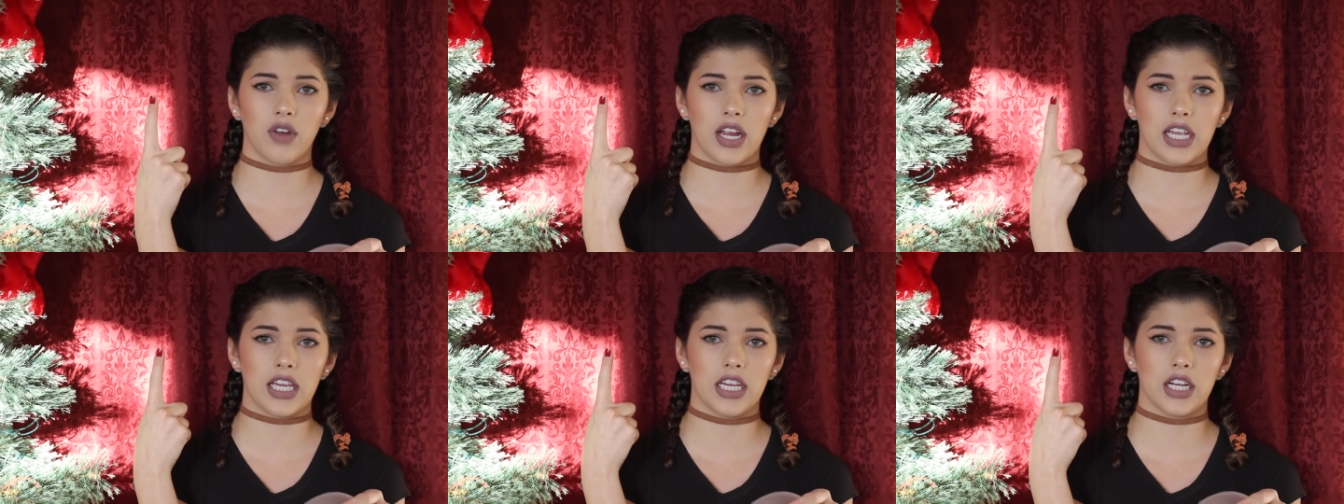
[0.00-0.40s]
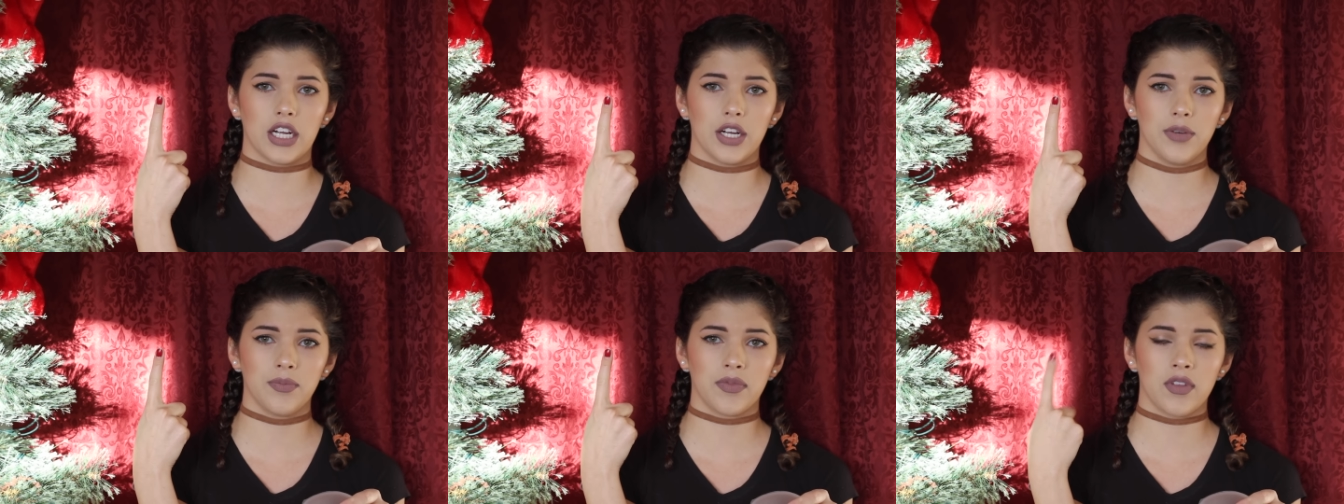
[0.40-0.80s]
right
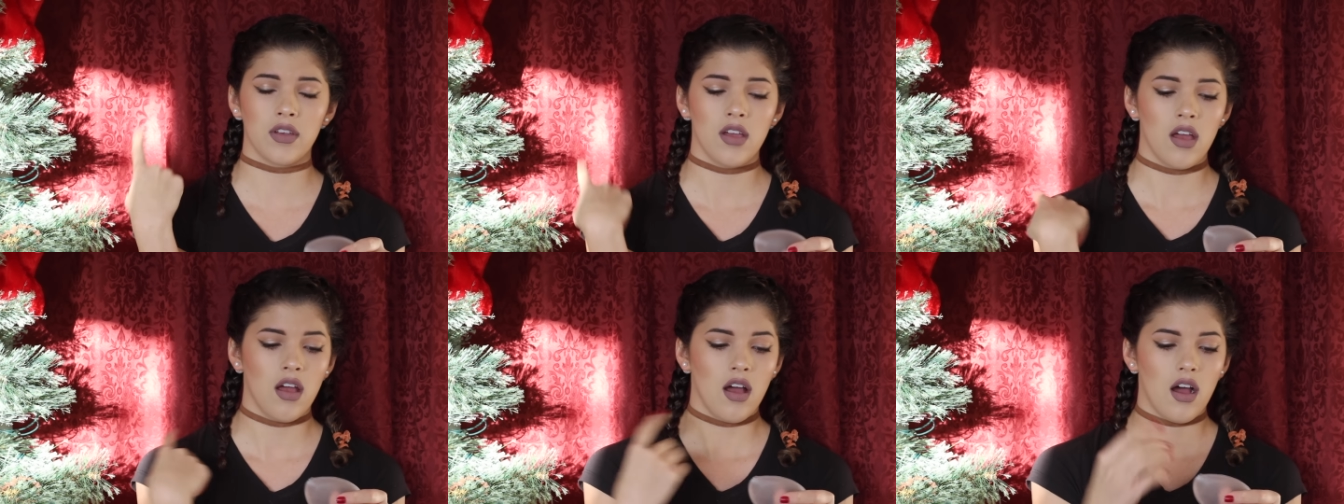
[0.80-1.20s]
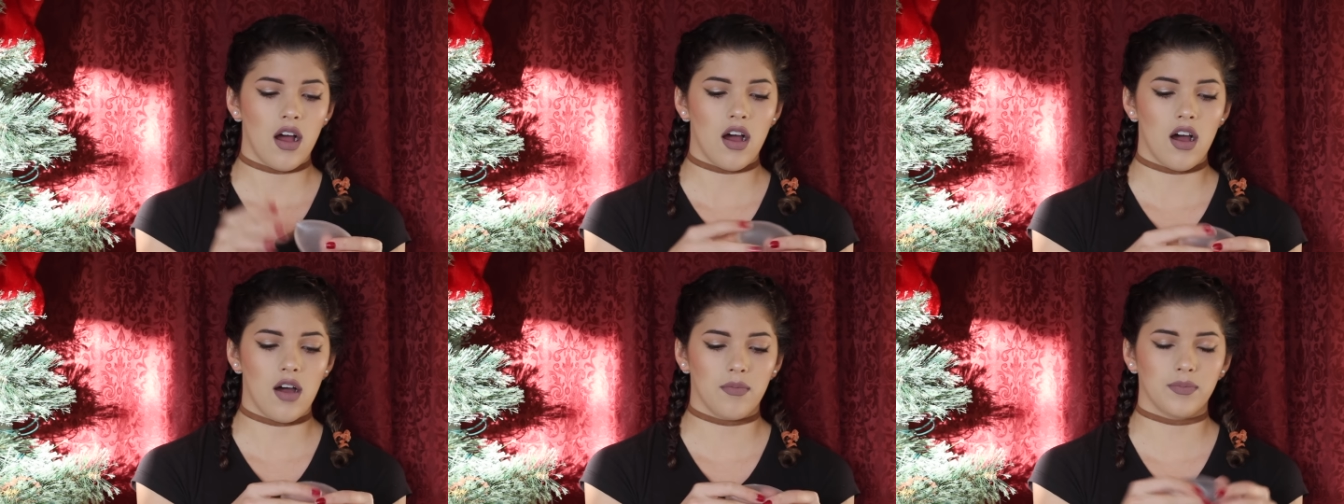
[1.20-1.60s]
here.
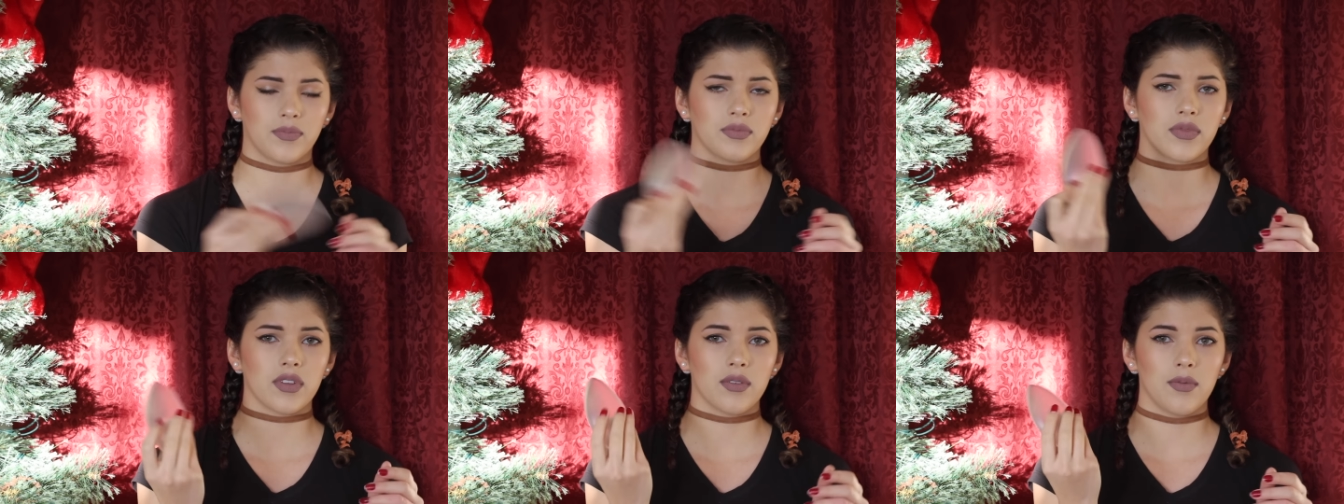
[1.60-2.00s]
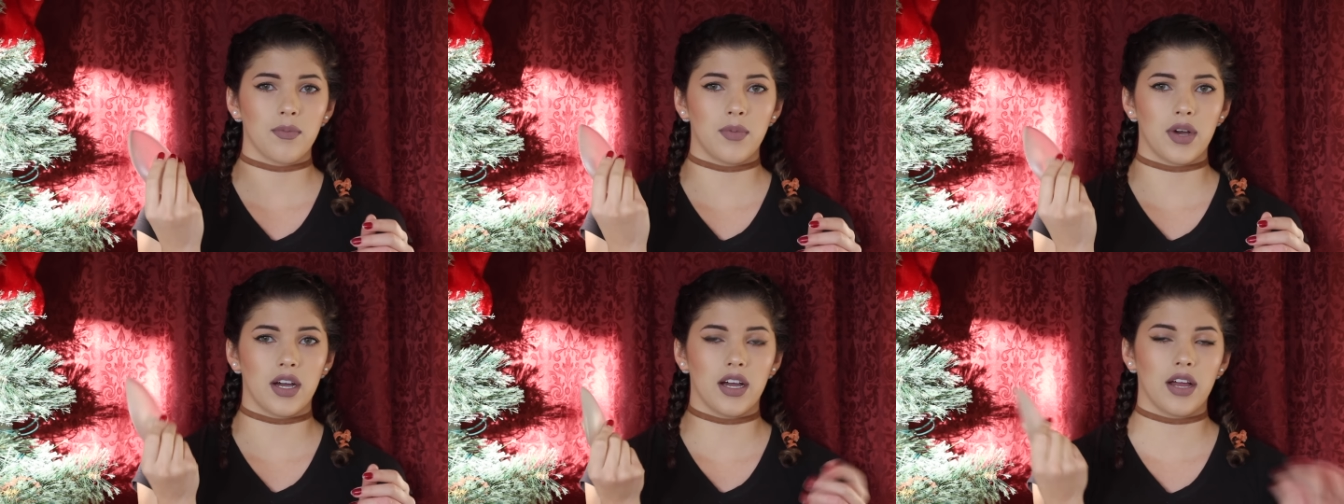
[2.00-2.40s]

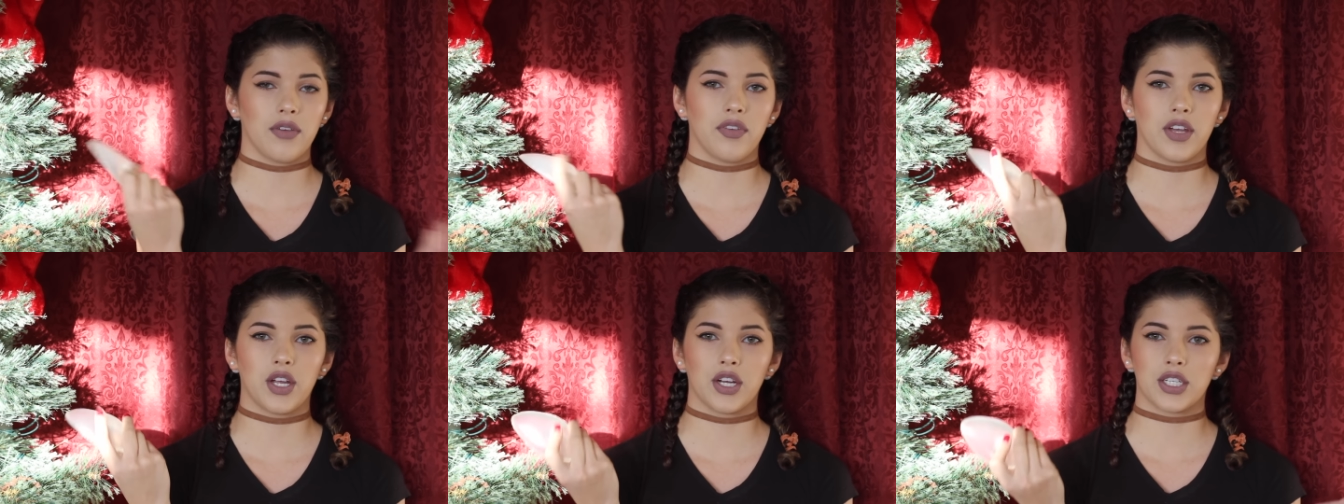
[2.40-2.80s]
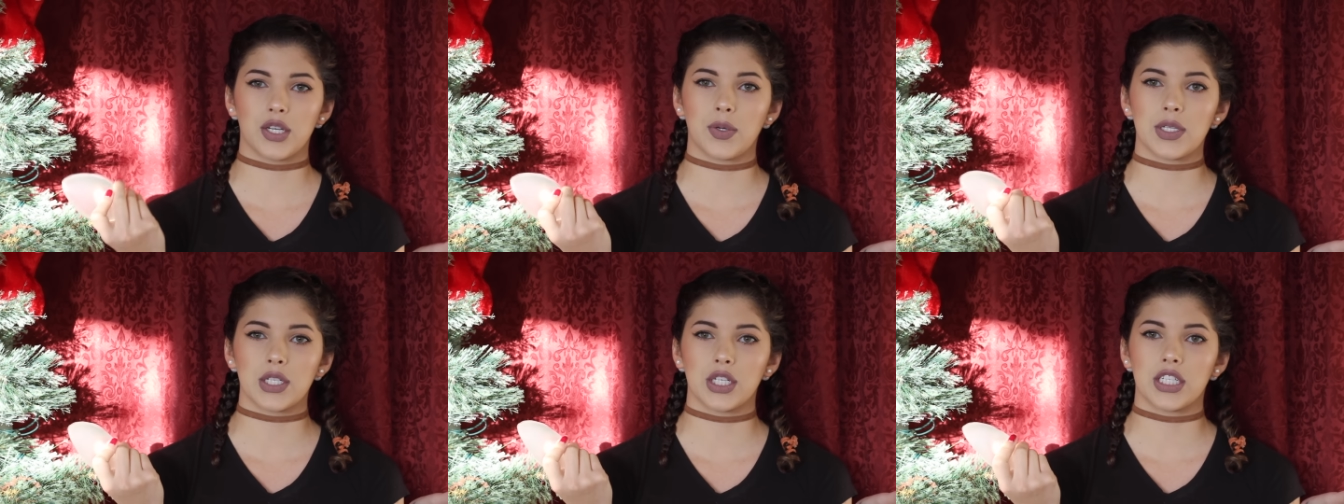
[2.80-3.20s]
But I figure it's
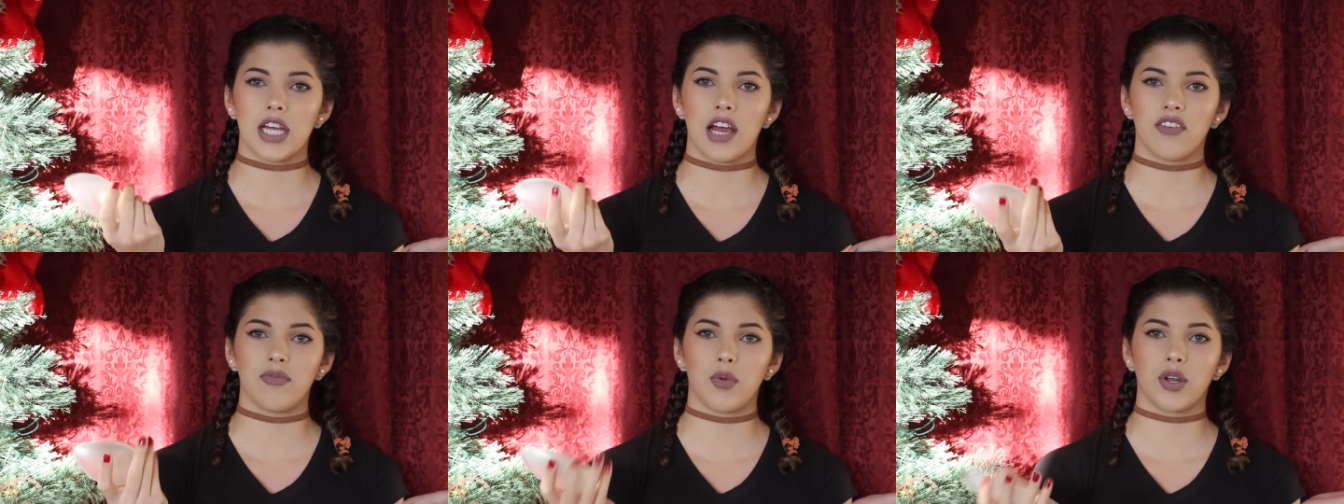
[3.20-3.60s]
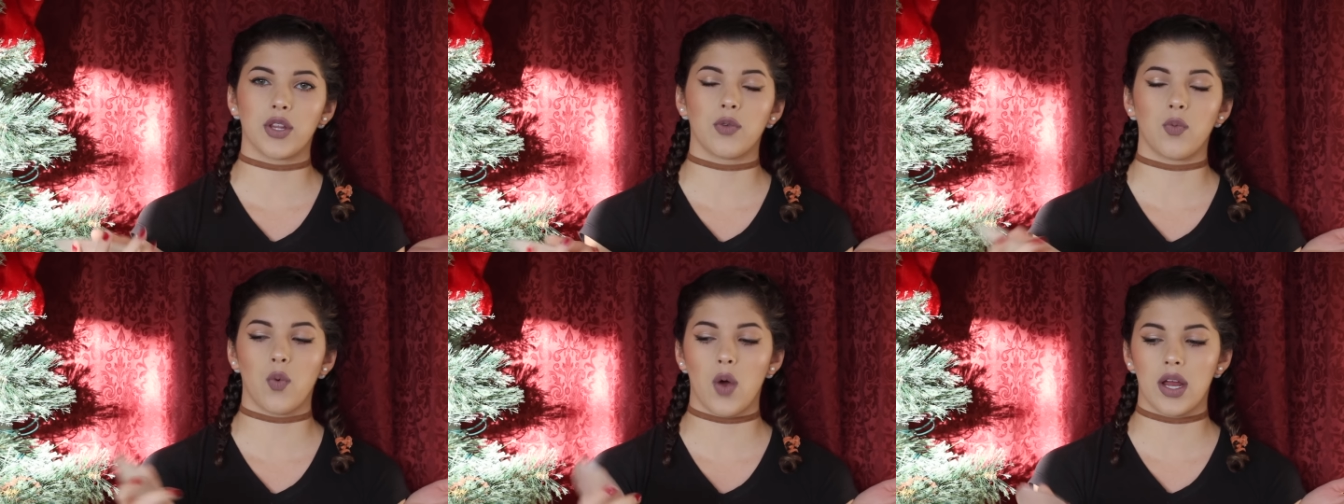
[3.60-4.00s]
always good to have more
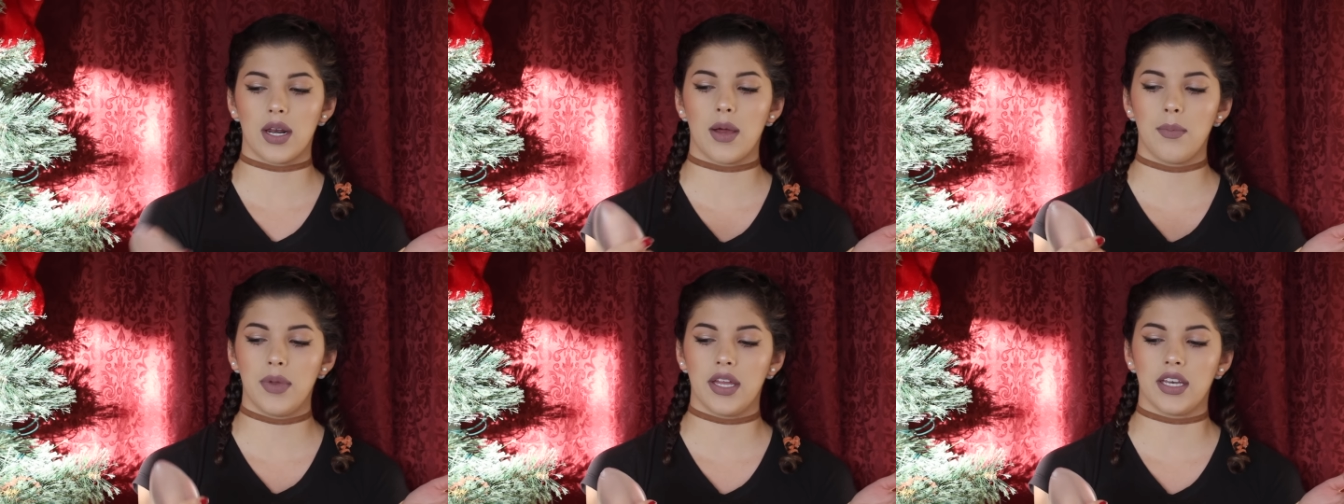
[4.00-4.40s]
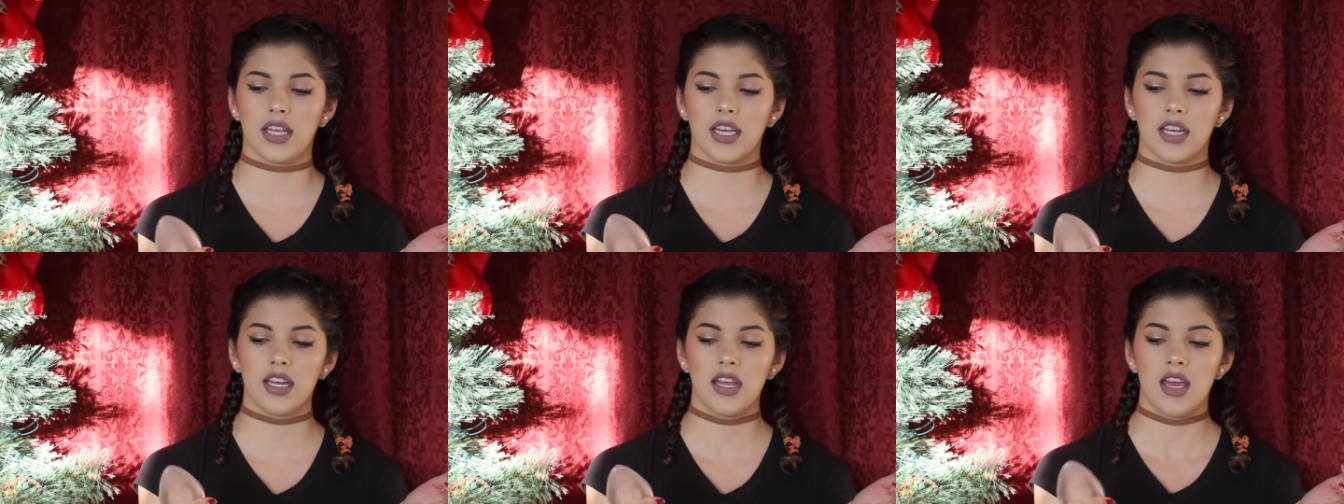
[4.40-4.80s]
than one
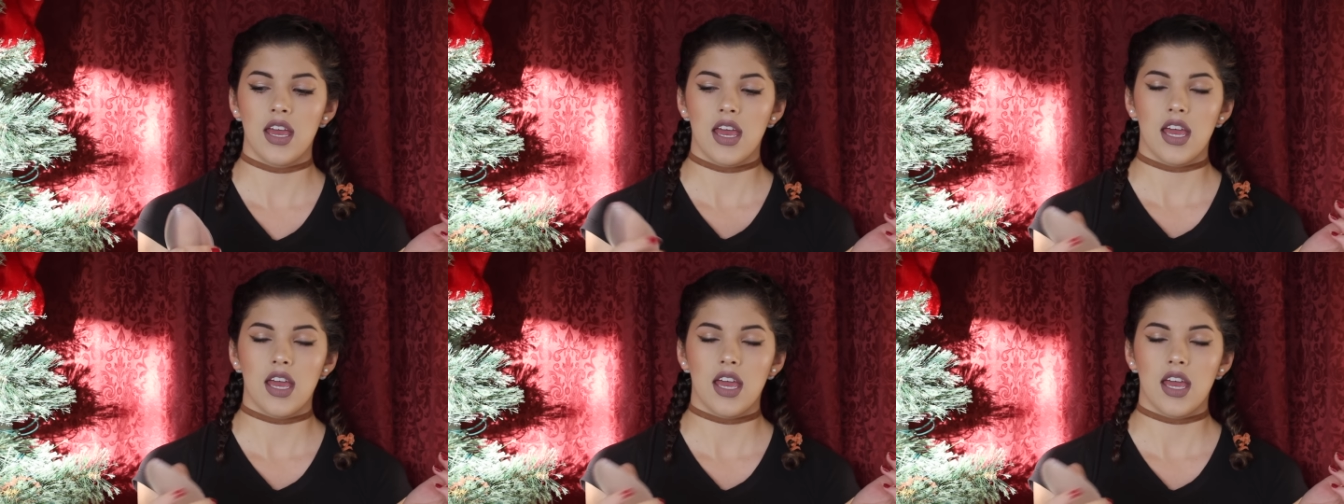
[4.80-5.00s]
opinion.